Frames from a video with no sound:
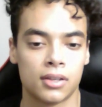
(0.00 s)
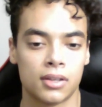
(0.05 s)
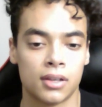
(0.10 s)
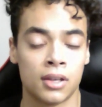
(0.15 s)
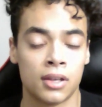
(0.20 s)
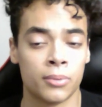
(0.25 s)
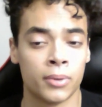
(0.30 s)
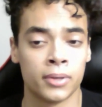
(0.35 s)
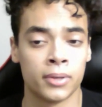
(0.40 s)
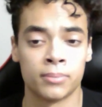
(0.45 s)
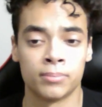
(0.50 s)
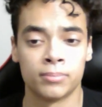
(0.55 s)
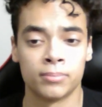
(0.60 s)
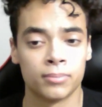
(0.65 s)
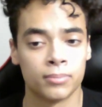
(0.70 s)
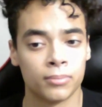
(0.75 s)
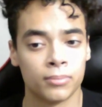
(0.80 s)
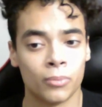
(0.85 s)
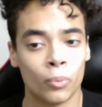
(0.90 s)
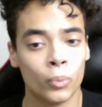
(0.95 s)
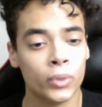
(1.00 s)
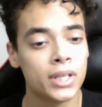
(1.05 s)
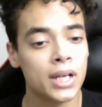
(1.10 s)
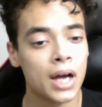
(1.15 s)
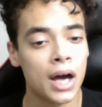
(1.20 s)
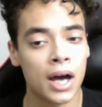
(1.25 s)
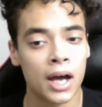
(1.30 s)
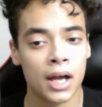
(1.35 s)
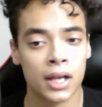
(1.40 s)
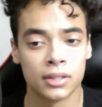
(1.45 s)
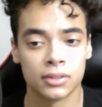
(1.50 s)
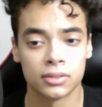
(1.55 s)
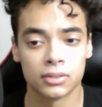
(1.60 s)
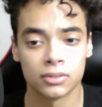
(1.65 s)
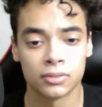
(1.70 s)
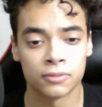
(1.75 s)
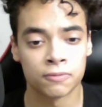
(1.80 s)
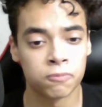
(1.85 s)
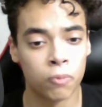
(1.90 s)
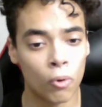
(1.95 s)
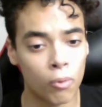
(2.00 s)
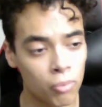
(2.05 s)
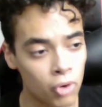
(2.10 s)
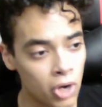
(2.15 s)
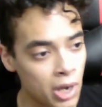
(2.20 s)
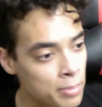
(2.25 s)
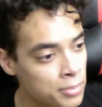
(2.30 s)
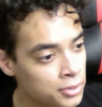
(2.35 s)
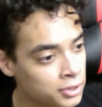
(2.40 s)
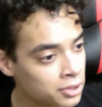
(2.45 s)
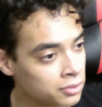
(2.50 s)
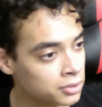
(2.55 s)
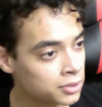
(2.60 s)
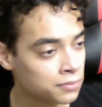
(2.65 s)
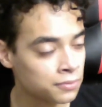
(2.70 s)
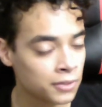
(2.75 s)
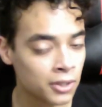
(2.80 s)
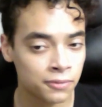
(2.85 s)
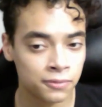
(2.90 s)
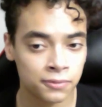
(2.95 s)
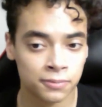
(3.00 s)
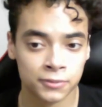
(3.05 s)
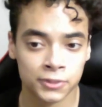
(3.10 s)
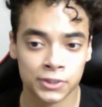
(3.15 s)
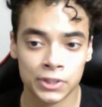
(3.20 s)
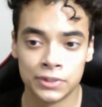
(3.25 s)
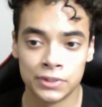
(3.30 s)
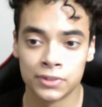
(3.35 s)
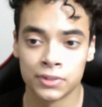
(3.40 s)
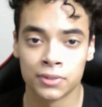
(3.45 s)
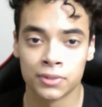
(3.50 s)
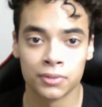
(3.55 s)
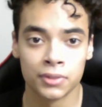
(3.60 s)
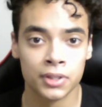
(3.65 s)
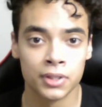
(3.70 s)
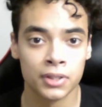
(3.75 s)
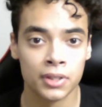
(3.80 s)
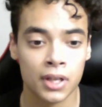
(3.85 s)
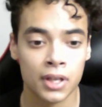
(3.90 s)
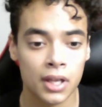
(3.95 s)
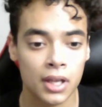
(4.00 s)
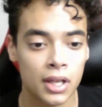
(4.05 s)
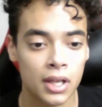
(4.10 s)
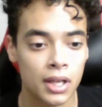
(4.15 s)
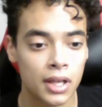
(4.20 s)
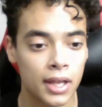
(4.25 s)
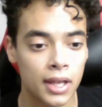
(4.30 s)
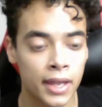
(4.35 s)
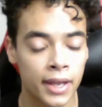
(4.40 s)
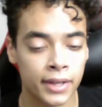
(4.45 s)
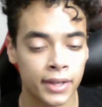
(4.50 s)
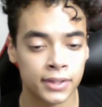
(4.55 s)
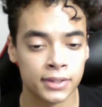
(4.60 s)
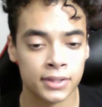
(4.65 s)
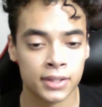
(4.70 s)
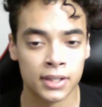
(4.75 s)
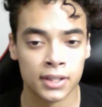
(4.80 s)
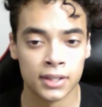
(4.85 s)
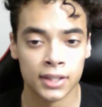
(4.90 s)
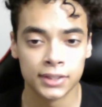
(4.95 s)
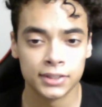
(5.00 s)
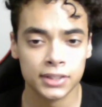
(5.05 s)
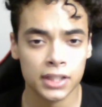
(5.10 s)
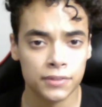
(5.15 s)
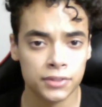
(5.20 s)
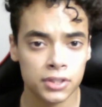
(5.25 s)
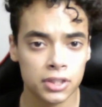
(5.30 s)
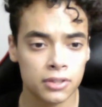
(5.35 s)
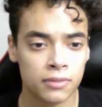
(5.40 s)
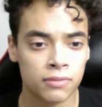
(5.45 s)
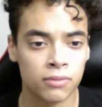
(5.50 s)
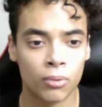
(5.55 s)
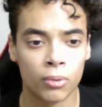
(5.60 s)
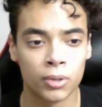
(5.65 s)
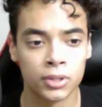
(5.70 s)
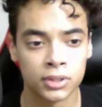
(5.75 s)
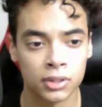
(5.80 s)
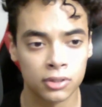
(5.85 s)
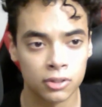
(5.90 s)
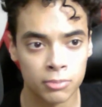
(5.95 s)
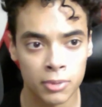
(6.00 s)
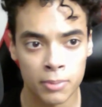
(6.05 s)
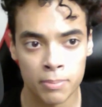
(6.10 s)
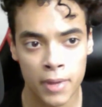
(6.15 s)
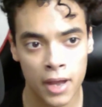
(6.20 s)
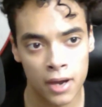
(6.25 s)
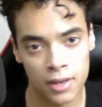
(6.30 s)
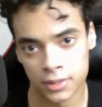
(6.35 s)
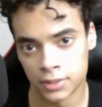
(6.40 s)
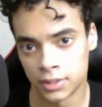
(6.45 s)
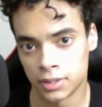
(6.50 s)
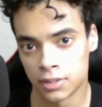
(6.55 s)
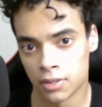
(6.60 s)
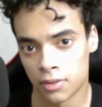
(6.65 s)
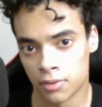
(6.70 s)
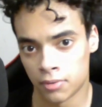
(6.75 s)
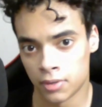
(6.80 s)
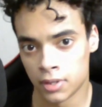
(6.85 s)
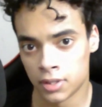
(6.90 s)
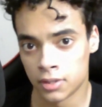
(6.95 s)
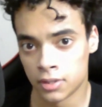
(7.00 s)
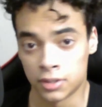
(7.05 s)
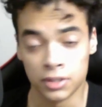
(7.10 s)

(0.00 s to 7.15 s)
Anyway, we got four more episodes of, of season three and uh, let's see if season four is a little bit better than season three.